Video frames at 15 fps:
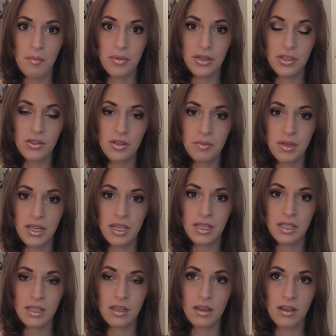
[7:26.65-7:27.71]
but you can
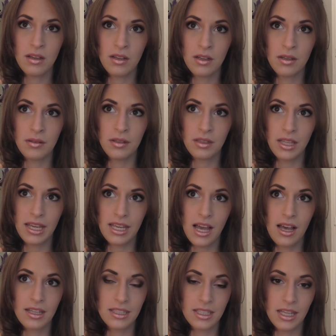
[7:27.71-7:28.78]
make like
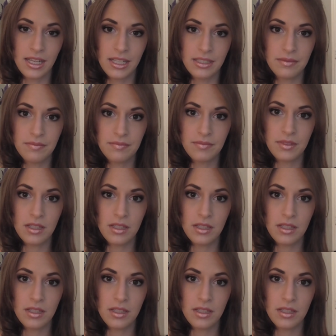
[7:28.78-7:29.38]
online